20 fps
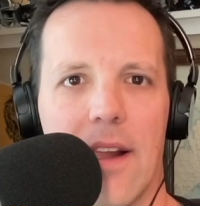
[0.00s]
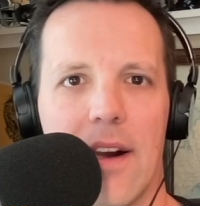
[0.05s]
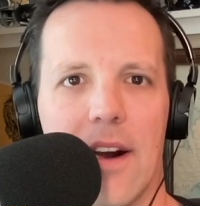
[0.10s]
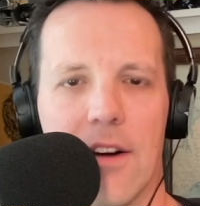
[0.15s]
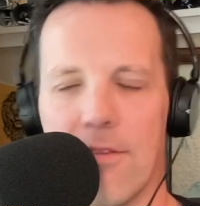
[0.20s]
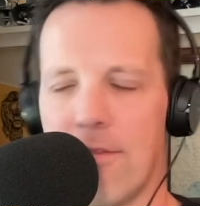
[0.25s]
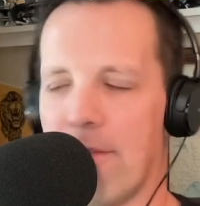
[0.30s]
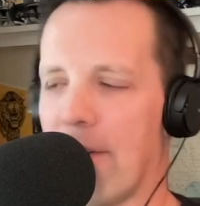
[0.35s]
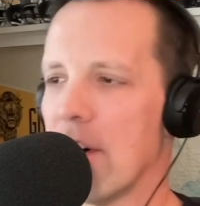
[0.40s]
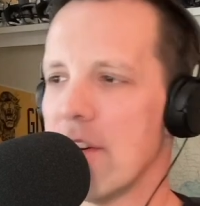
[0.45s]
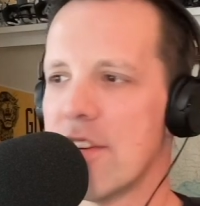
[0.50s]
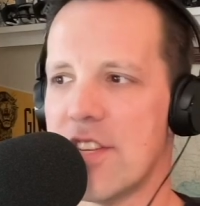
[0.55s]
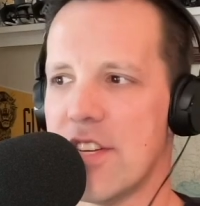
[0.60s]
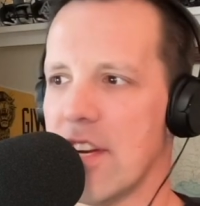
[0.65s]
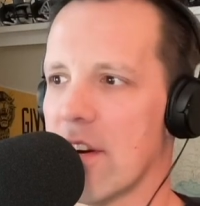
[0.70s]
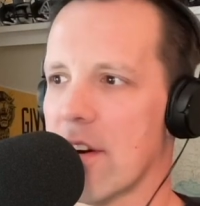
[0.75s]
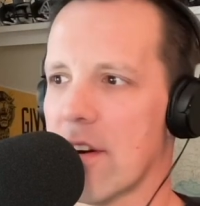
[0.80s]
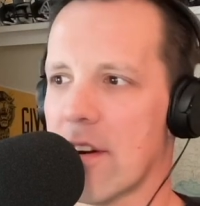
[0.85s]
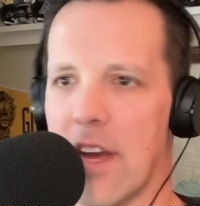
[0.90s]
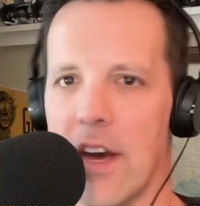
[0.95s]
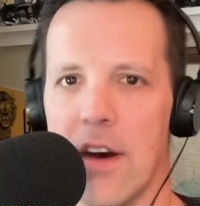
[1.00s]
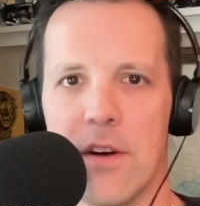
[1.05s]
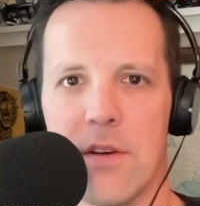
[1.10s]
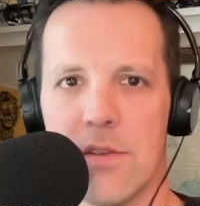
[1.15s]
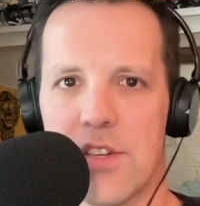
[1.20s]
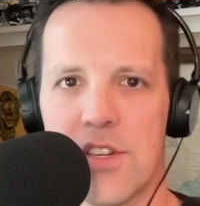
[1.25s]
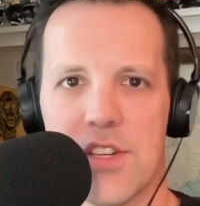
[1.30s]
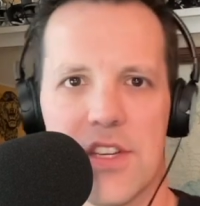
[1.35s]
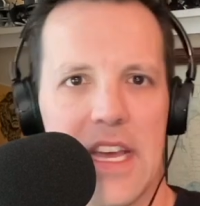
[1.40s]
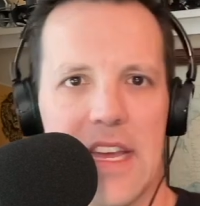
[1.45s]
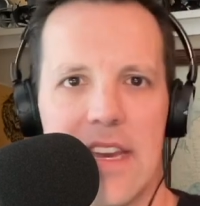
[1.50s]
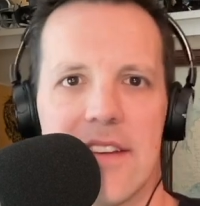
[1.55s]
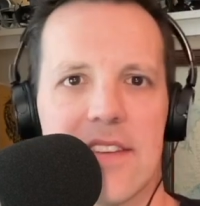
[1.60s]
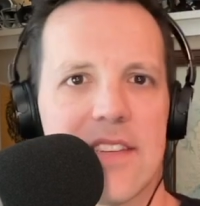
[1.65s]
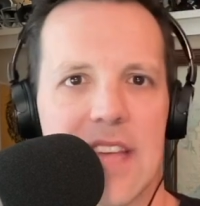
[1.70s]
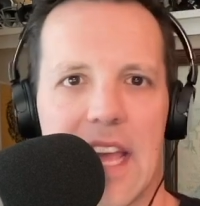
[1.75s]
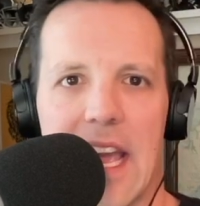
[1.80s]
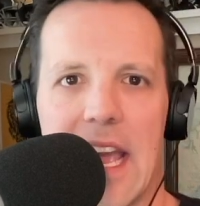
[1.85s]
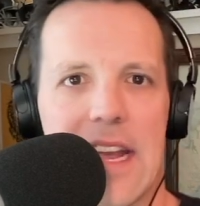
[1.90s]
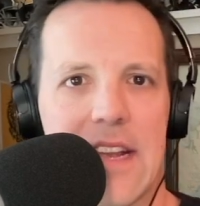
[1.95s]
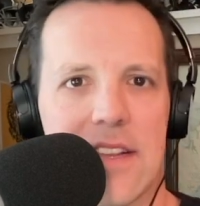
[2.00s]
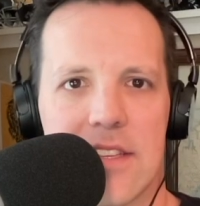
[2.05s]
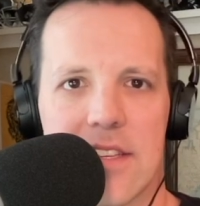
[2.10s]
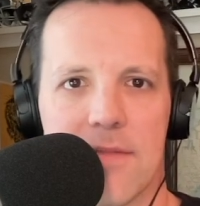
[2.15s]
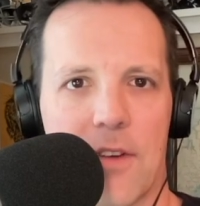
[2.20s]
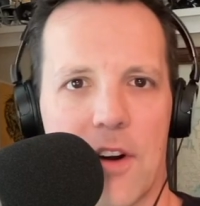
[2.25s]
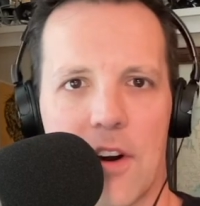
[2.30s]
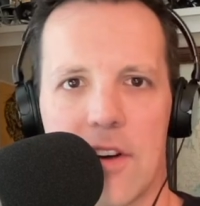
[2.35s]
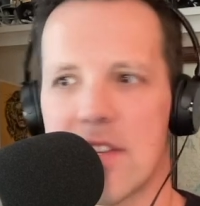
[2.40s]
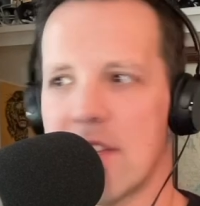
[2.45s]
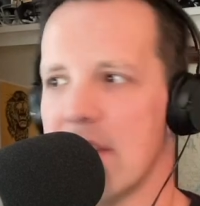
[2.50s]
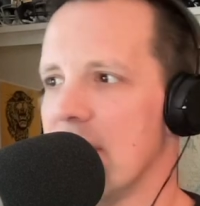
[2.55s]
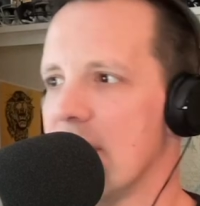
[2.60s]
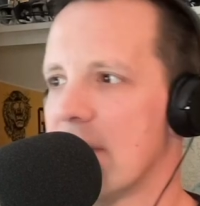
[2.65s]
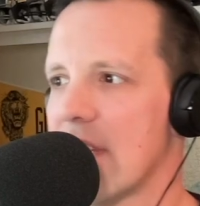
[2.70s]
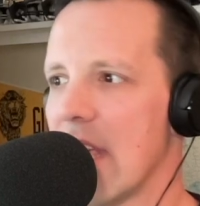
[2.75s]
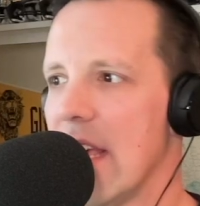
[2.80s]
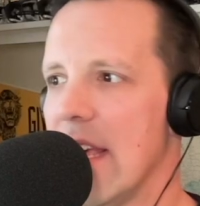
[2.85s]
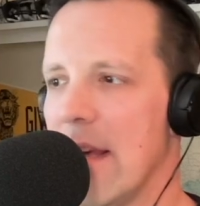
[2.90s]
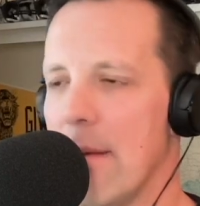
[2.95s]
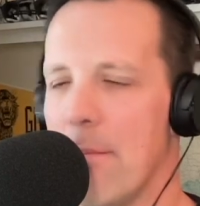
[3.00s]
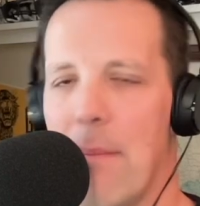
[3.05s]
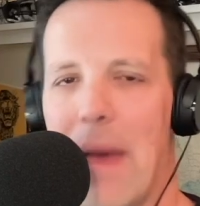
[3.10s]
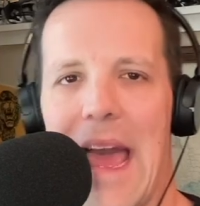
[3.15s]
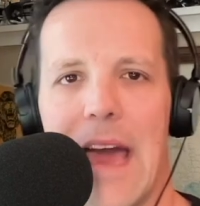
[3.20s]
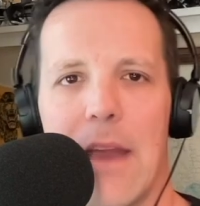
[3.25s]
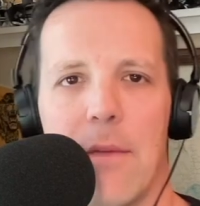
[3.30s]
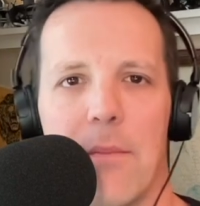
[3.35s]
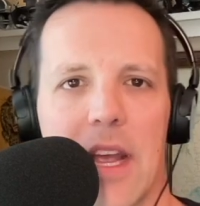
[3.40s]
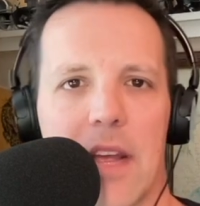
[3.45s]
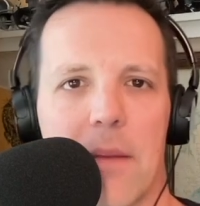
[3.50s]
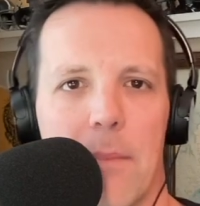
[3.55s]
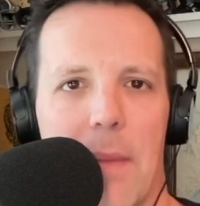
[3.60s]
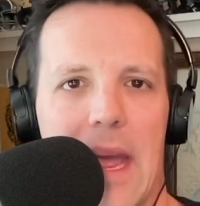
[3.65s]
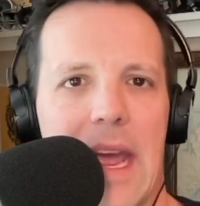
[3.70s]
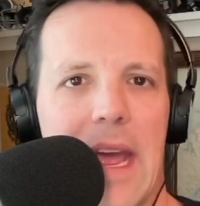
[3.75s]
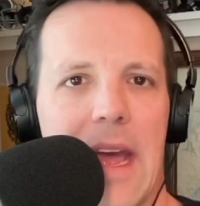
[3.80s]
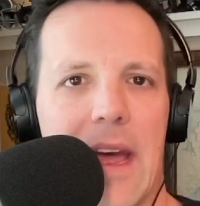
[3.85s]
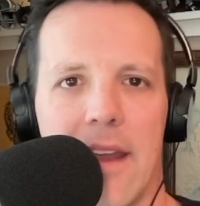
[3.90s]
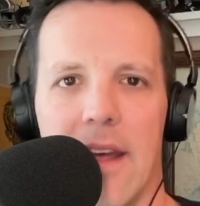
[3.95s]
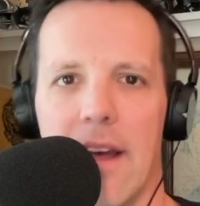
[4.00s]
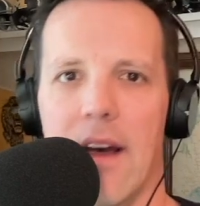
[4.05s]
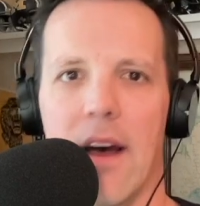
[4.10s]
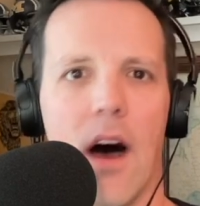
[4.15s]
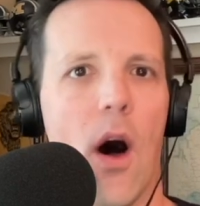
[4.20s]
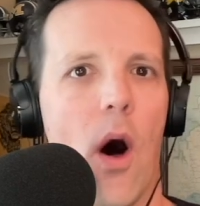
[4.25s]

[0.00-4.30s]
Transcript: A first-year coach, Dennis Gates, versus Matt McMahon,